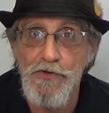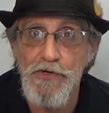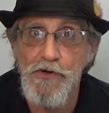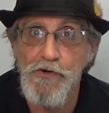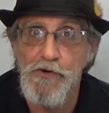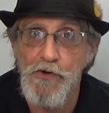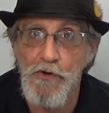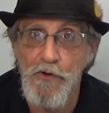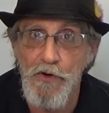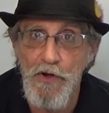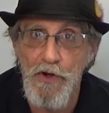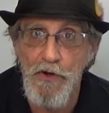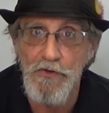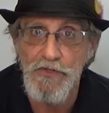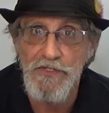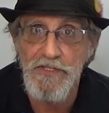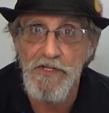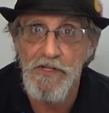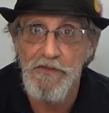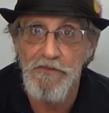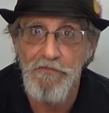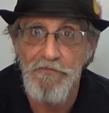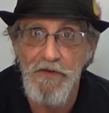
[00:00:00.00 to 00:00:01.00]
your
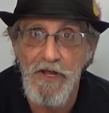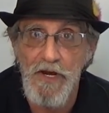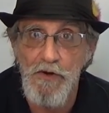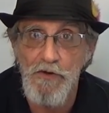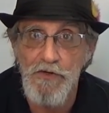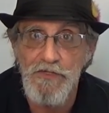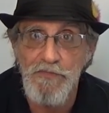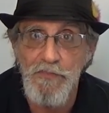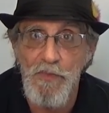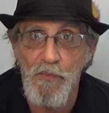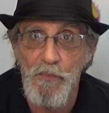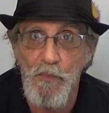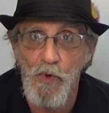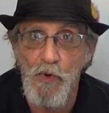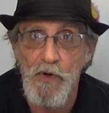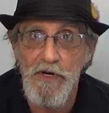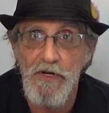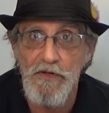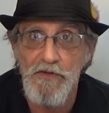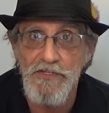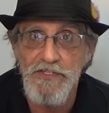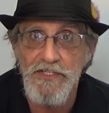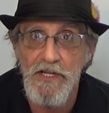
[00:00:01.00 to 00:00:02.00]
host at the Veterans
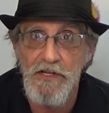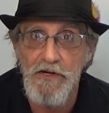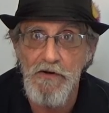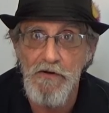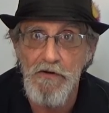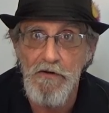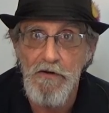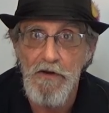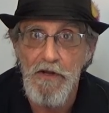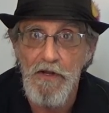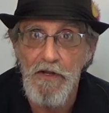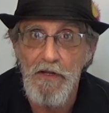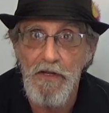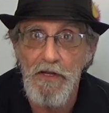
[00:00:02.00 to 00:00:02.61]
Memorial Center,